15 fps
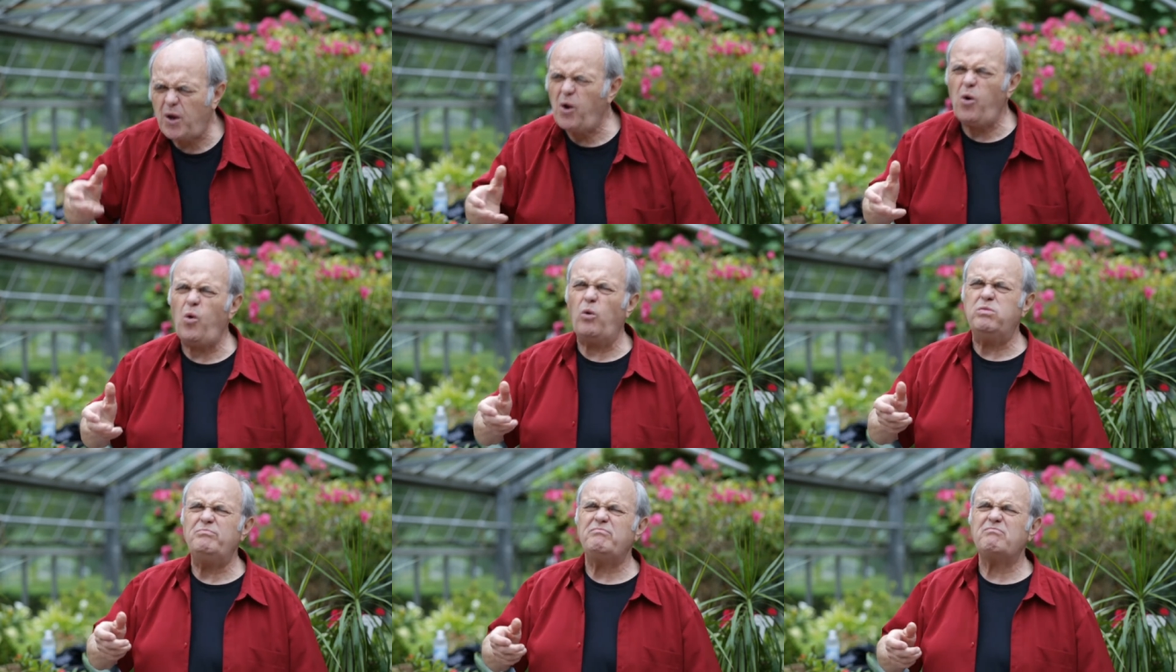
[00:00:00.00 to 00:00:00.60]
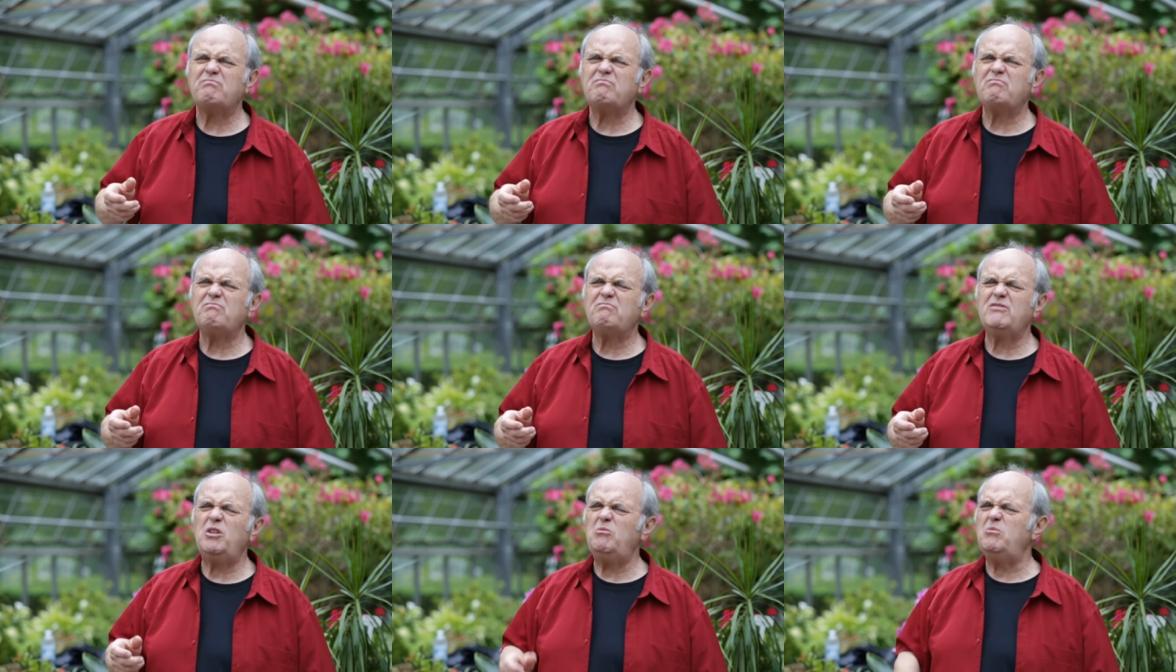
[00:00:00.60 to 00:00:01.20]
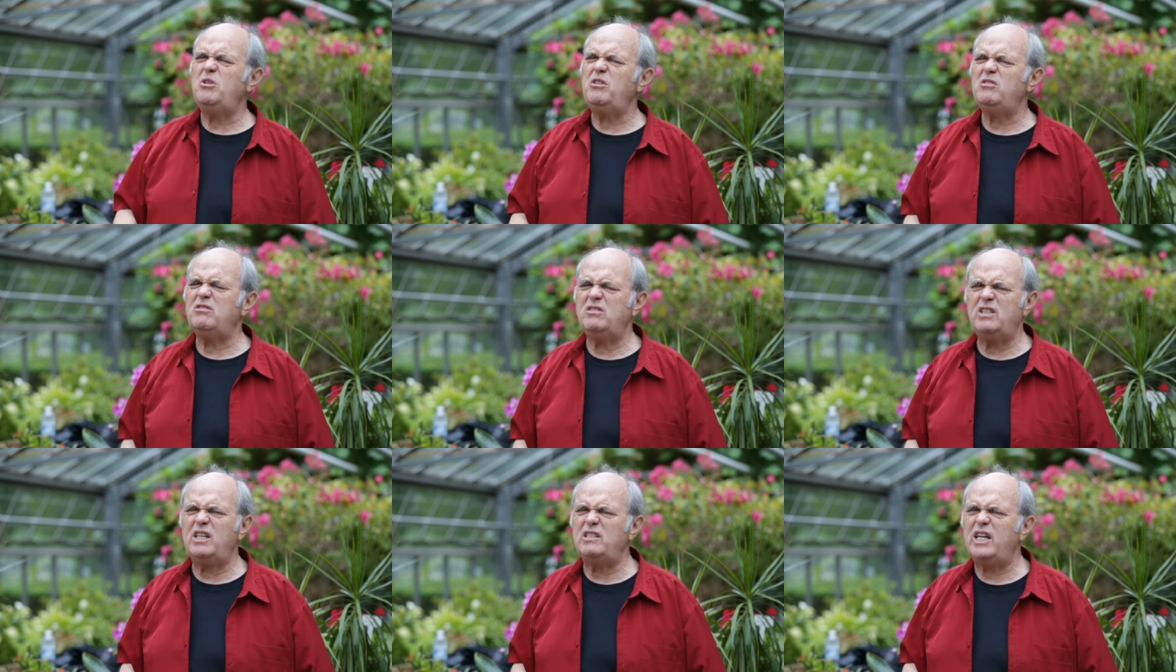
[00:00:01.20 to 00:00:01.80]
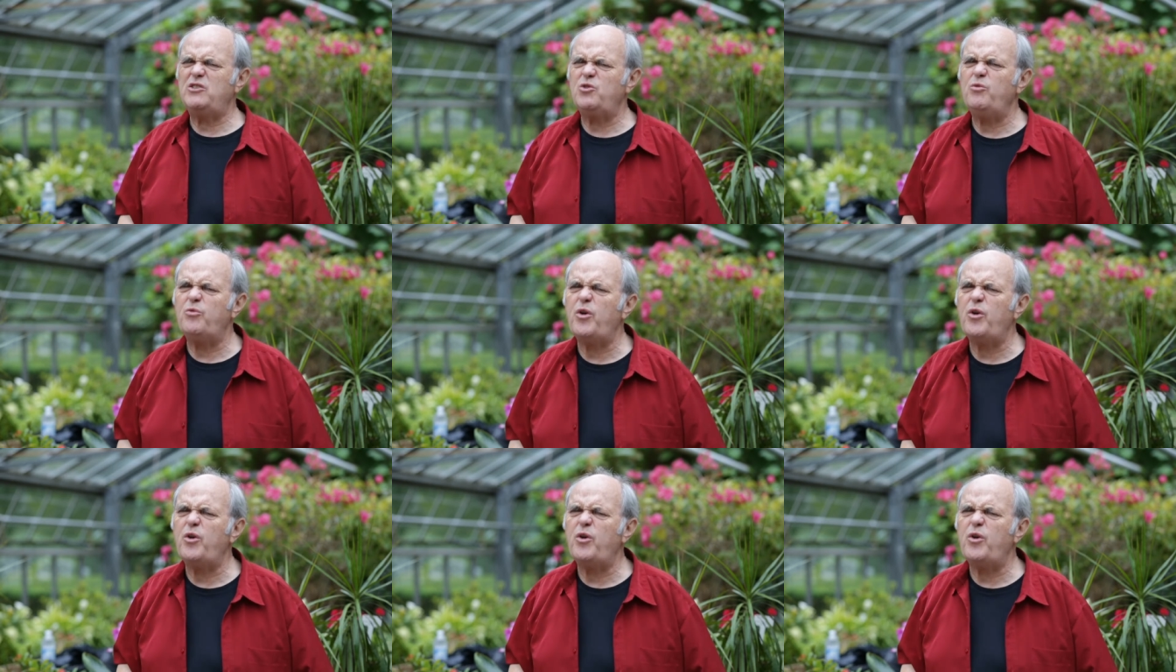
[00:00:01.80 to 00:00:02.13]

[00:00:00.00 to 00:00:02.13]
"Oh, oh, oh uh, that's too